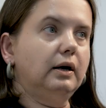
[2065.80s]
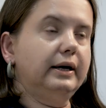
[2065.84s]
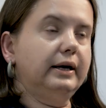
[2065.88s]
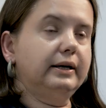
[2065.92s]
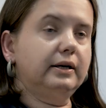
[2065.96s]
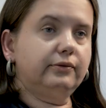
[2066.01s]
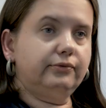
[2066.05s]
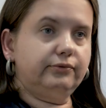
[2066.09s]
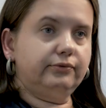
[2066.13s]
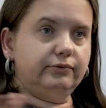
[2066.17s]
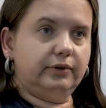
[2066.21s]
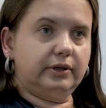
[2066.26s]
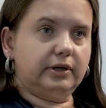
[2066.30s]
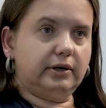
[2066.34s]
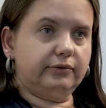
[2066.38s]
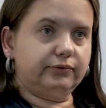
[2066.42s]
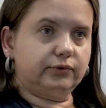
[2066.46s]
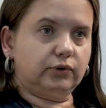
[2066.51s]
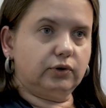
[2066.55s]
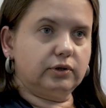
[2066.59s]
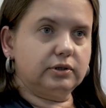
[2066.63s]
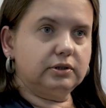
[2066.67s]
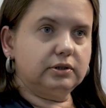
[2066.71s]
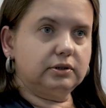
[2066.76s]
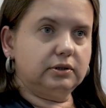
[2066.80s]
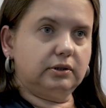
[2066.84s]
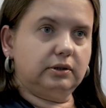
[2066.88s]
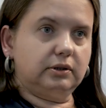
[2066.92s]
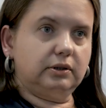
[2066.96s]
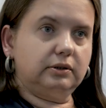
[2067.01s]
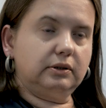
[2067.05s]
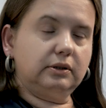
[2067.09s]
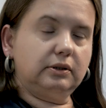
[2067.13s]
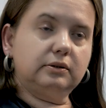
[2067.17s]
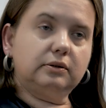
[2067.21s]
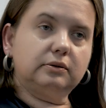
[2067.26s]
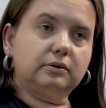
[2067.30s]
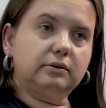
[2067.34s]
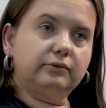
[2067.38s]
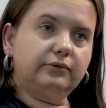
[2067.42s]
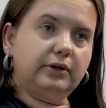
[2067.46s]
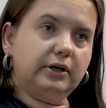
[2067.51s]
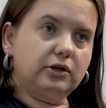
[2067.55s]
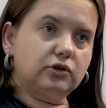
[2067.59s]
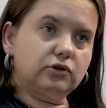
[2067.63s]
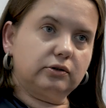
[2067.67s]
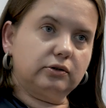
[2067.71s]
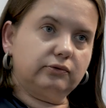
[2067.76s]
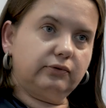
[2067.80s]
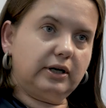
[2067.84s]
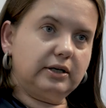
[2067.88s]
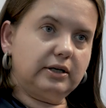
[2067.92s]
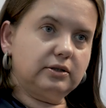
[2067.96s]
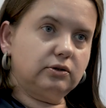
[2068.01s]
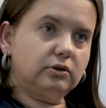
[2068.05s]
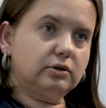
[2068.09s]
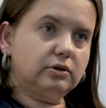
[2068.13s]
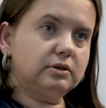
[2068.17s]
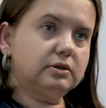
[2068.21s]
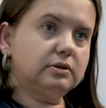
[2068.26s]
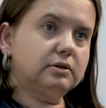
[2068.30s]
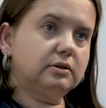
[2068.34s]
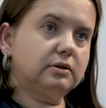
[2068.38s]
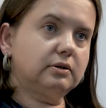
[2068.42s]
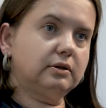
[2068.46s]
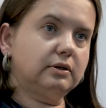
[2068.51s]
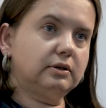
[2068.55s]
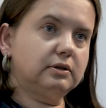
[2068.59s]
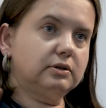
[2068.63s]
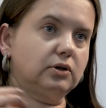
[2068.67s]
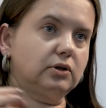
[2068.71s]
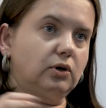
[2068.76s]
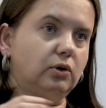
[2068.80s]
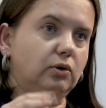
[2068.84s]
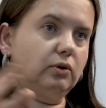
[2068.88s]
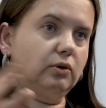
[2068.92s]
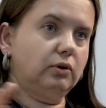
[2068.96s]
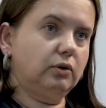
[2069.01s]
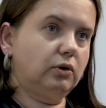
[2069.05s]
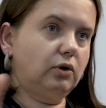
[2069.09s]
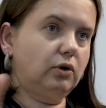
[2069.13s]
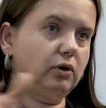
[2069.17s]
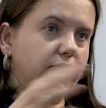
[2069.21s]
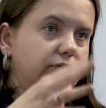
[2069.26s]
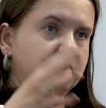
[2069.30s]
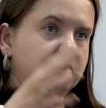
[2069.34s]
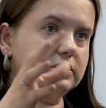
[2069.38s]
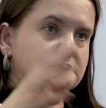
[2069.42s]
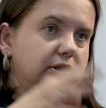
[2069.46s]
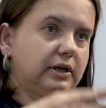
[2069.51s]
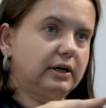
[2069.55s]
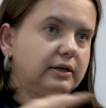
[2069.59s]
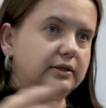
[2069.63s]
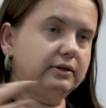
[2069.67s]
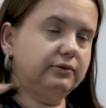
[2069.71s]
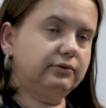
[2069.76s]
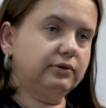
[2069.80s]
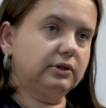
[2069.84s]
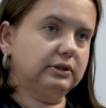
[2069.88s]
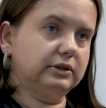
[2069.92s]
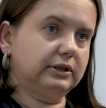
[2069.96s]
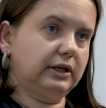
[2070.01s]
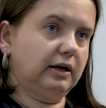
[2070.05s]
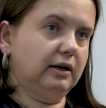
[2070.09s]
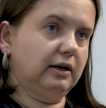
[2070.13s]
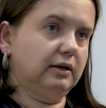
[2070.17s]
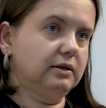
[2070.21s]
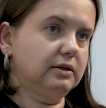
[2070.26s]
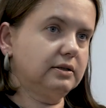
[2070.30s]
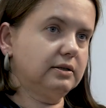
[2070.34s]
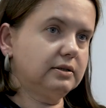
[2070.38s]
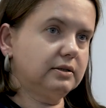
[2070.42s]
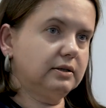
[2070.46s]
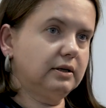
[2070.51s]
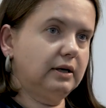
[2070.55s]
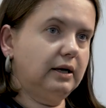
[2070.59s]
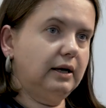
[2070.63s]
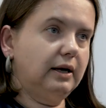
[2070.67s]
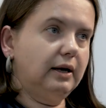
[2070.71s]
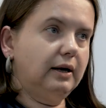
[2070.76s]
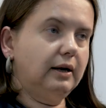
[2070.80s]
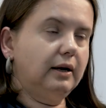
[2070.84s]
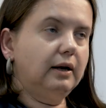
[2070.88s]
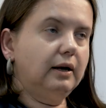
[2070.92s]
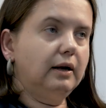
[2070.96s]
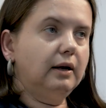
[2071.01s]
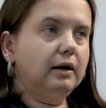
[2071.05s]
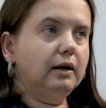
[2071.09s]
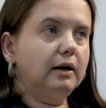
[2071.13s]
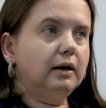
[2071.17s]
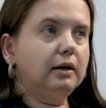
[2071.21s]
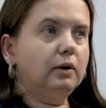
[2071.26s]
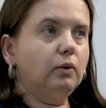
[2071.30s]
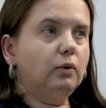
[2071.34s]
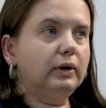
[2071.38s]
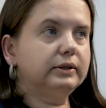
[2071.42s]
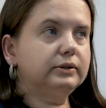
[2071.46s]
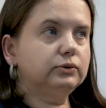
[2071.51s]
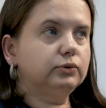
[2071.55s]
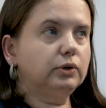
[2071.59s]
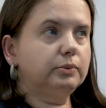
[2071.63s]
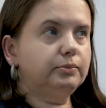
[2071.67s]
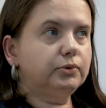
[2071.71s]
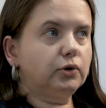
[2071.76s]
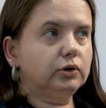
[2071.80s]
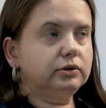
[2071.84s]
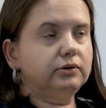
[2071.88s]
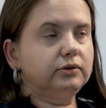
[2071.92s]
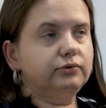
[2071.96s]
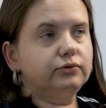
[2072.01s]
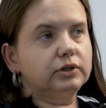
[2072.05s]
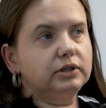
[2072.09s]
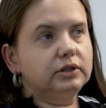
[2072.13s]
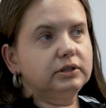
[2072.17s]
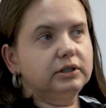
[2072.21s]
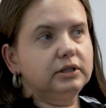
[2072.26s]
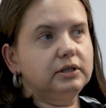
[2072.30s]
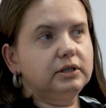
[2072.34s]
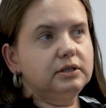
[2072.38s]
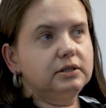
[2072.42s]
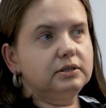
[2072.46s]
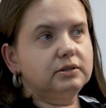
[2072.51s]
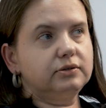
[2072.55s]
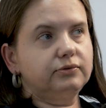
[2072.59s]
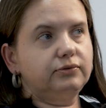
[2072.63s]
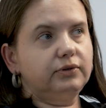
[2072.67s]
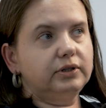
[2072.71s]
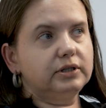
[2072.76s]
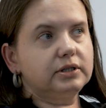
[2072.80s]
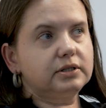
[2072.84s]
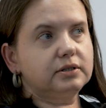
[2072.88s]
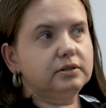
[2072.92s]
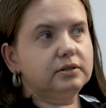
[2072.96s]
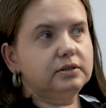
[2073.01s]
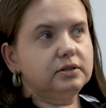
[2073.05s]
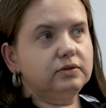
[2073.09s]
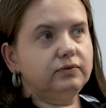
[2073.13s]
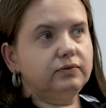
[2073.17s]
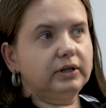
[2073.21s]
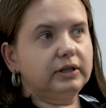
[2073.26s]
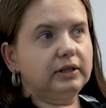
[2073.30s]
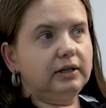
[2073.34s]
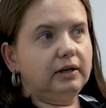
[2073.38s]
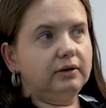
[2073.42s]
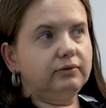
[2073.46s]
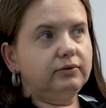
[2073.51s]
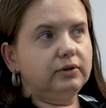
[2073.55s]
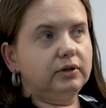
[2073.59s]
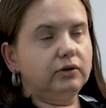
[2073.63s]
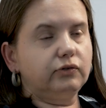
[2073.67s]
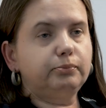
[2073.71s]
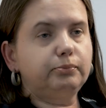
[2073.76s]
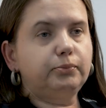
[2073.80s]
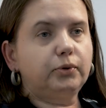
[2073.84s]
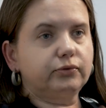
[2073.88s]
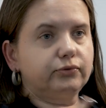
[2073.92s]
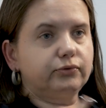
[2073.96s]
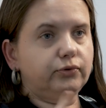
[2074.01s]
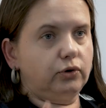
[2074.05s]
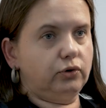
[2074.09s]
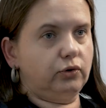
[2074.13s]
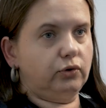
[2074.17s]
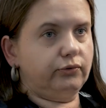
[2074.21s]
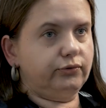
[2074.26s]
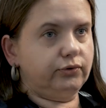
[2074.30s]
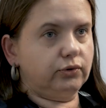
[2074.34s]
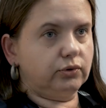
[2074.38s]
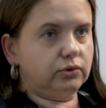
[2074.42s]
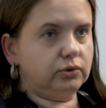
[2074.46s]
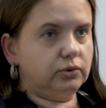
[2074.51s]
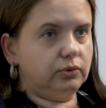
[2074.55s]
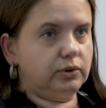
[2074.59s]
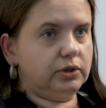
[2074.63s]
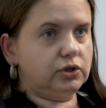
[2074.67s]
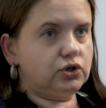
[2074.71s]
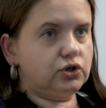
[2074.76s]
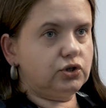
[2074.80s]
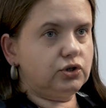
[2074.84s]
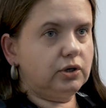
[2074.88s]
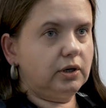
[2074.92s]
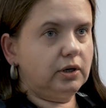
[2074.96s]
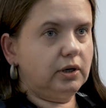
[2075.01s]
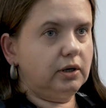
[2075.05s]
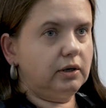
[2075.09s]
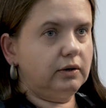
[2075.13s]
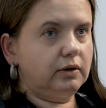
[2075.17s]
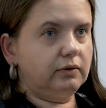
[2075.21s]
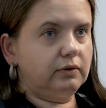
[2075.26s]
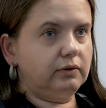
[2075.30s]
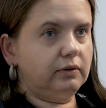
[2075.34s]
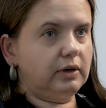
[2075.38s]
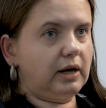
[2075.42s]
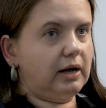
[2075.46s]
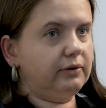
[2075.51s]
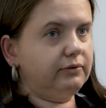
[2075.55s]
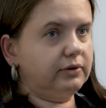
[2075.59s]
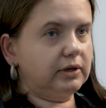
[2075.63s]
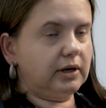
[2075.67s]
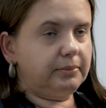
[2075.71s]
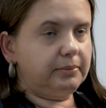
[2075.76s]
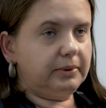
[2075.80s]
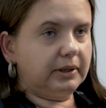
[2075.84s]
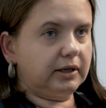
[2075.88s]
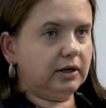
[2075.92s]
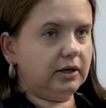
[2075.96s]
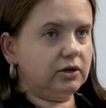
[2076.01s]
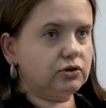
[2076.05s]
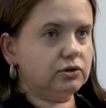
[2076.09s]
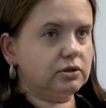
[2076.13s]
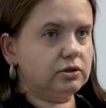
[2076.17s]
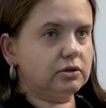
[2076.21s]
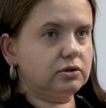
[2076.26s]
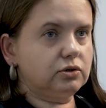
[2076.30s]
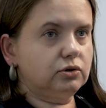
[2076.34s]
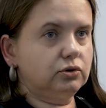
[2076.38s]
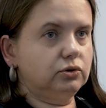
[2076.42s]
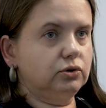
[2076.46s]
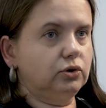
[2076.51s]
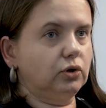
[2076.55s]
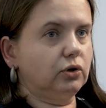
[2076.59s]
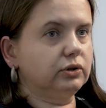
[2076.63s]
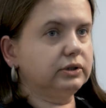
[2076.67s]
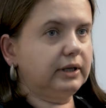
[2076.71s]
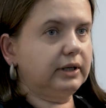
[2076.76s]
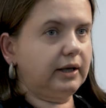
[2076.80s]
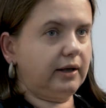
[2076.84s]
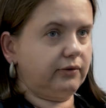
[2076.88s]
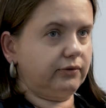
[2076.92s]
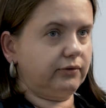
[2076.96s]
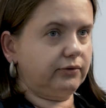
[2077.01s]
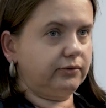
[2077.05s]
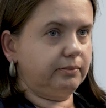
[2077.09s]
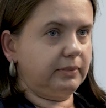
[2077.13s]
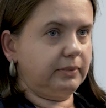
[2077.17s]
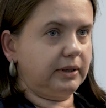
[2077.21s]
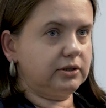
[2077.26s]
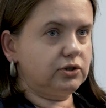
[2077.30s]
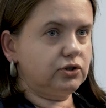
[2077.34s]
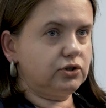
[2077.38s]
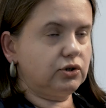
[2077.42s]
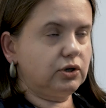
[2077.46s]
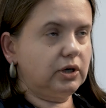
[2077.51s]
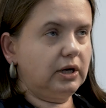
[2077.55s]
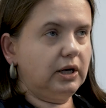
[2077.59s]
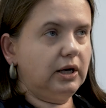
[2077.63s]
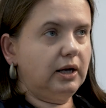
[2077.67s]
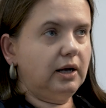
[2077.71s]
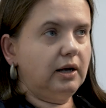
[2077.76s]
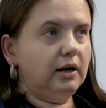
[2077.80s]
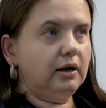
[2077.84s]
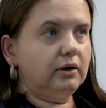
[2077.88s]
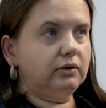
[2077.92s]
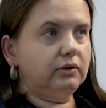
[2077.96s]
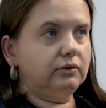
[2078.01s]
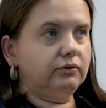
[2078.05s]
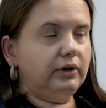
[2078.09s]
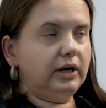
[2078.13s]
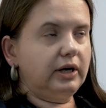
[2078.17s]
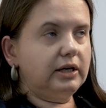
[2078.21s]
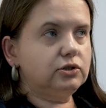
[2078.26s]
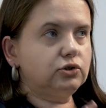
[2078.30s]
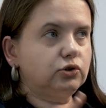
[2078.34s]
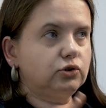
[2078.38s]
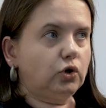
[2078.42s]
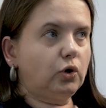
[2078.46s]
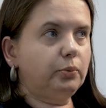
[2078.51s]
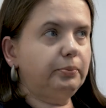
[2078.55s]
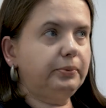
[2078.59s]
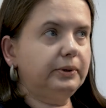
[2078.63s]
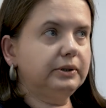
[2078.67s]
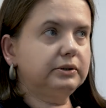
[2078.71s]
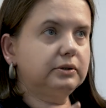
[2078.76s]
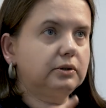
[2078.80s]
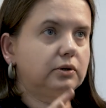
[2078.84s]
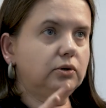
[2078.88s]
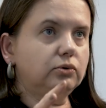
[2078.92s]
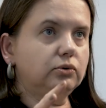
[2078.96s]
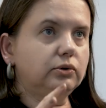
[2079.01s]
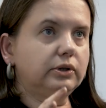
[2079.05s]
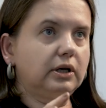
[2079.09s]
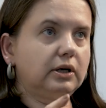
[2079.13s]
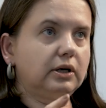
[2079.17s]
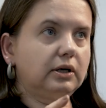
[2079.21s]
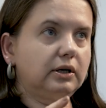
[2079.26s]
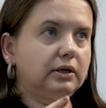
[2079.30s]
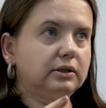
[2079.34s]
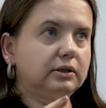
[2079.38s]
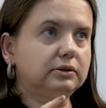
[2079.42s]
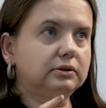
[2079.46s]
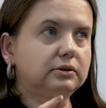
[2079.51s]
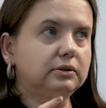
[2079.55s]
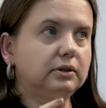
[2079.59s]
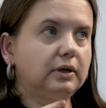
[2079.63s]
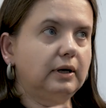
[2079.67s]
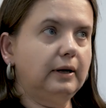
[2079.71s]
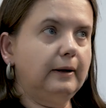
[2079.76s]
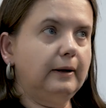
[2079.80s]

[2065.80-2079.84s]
And there are, of course, financial advisors. So all these are different angles. What we brought different is, first, is that level of portfolio view, which other applications don't have much. They stop at looking at